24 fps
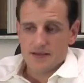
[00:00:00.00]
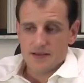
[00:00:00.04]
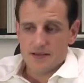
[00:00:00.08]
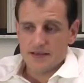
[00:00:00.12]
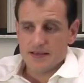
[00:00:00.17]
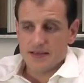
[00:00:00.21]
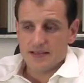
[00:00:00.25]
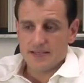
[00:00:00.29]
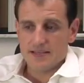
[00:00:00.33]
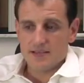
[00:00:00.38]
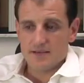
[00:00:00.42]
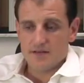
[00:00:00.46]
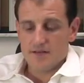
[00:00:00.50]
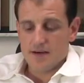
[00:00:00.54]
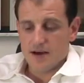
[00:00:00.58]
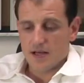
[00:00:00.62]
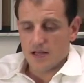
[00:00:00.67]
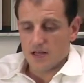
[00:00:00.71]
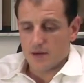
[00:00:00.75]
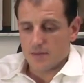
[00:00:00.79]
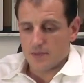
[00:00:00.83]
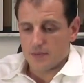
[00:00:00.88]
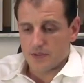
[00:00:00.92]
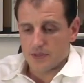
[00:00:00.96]
they
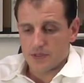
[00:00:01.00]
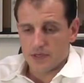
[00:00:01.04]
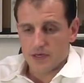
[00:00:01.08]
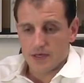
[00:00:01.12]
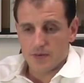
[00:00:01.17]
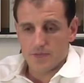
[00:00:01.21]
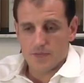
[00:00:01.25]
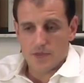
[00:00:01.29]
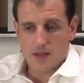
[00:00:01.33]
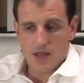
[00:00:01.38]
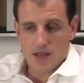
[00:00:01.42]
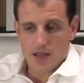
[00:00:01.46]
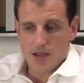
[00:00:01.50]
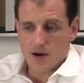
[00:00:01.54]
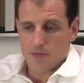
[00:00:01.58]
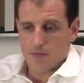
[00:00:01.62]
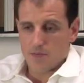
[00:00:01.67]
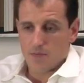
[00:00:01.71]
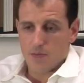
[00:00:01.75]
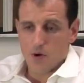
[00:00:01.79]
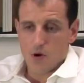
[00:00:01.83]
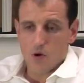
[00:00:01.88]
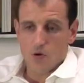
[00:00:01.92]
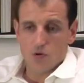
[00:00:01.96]
developed
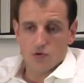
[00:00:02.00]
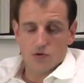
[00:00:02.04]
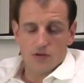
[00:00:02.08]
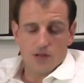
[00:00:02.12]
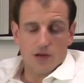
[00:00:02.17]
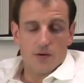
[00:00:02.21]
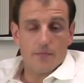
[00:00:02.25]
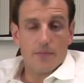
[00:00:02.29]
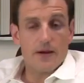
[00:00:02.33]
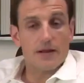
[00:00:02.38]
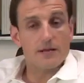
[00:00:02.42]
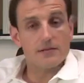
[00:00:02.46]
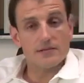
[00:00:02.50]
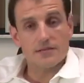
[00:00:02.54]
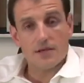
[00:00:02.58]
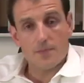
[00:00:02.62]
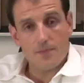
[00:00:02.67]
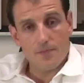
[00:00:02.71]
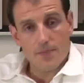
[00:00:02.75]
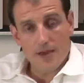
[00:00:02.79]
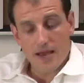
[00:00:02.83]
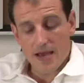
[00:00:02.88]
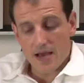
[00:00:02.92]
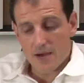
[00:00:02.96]
both
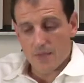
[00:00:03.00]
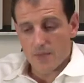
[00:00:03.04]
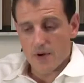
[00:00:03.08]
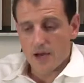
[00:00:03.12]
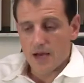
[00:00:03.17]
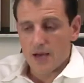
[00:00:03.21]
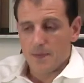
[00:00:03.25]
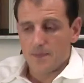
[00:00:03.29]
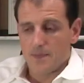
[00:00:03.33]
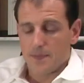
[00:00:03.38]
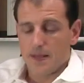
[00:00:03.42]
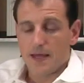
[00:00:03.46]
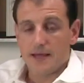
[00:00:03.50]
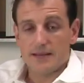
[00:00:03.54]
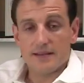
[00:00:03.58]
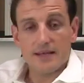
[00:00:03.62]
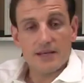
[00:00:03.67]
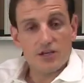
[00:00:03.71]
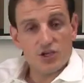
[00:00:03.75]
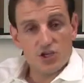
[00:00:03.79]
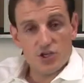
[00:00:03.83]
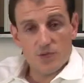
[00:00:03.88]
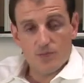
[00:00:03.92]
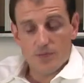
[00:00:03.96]
LTPM and
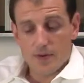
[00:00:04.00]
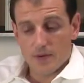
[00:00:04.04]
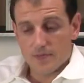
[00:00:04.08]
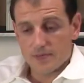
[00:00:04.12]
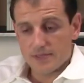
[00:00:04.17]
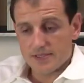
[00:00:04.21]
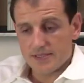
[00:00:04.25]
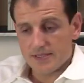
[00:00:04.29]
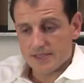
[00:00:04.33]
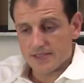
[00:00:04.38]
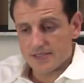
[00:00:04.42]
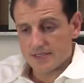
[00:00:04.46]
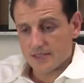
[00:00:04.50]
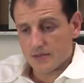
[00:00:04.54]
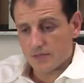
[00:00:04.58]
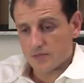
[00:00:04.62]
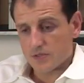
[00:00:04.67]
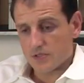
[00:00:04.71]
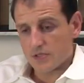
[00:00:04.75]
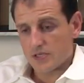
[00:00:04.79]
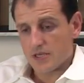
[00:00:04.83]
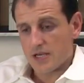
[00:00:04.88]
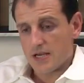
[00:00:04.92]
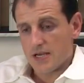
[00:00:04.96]
HTPM
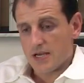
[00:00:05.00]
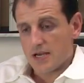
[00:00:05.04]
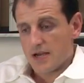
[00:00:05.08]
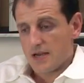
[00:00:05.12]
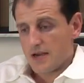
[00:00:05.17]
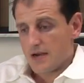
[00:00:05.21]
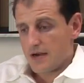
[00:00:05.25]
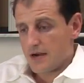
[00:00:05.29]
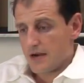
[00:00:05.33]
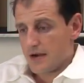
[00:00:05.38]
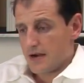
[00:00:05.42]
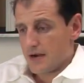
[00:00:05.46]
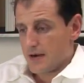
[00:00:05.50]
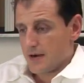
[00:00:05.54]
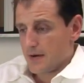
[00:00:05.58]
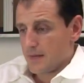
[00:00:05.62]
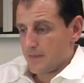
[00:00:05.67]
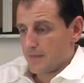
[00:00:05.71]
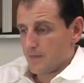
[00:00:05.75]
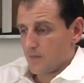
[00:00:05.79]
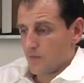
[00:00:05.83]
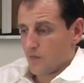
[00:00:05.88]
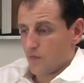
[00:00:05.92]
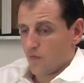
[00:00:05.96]
systems
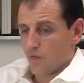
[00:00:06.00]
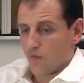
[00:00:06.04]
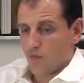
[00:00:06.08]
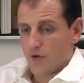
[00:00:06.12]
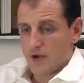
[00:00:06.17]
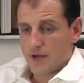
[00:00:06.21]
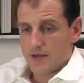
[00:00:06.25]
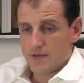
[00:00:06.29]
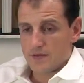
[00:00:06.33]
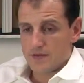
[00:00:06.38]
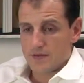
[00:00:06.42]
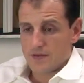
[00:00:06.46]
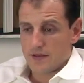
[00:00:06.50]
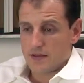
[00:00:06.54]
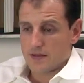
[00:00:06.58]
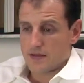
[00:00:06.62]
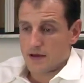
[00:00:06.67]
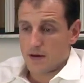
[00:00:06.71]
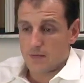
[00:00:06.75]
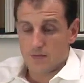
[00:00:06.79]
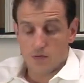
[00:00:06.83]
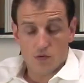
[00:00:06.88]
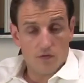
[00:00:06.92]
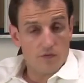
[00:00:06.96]
with a
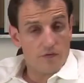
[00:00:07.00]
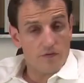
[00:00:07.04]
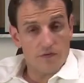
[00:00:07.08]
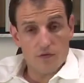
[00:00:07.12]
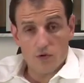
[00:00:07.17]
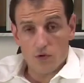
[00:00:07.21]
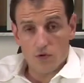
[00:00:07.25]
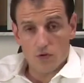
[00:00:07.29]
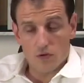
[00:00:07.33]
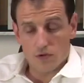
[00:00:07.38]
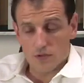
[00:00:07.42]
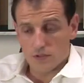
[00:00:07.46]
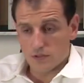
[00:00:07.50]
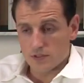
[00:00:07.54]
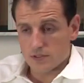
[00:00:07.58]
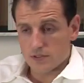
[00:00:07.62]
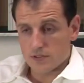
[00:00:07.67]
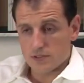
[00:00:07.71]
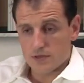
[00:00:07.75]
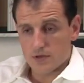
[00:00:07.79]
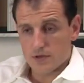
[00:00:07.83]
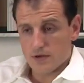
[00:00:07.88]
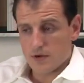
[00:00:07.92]
number of fuels,